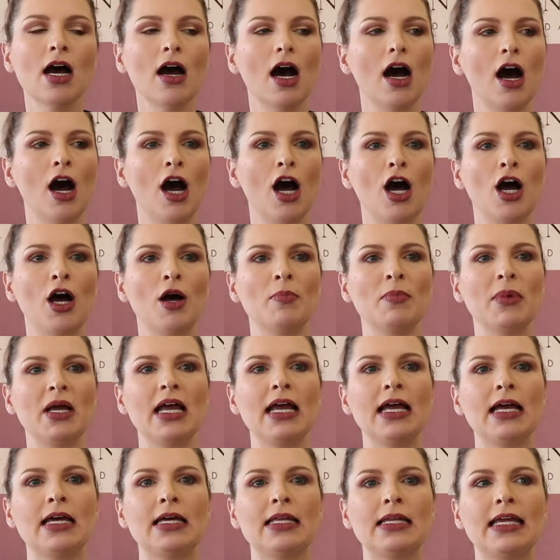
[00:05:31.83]

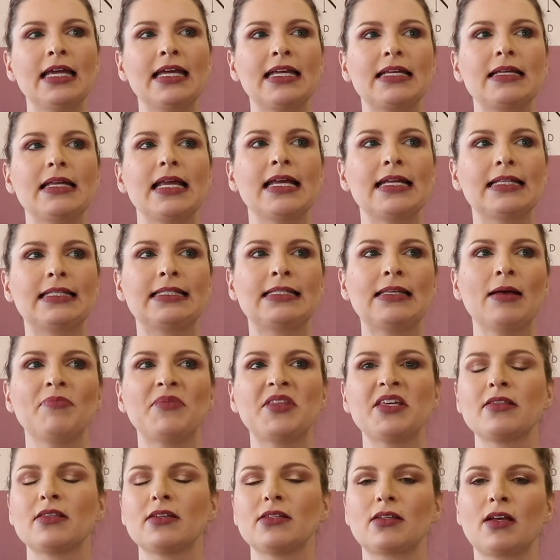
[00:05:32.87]
And it's
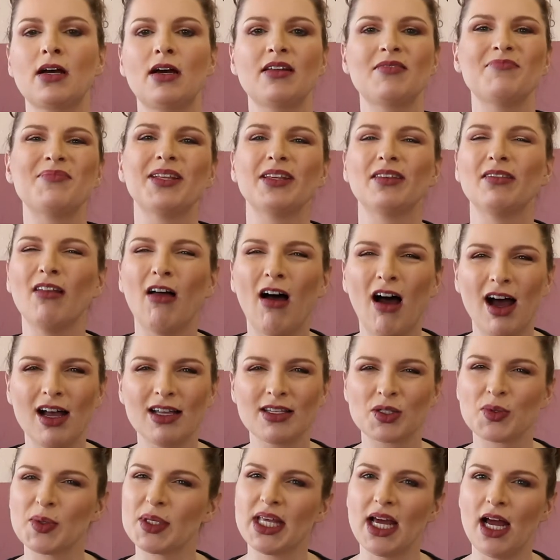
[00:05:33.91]
something that's kind of been
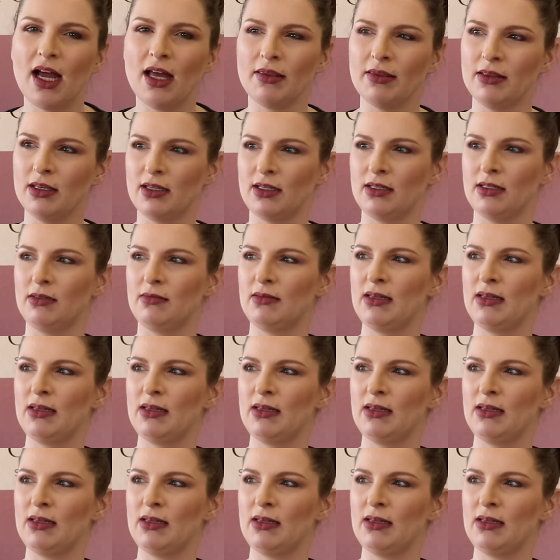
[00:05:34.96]
lost with the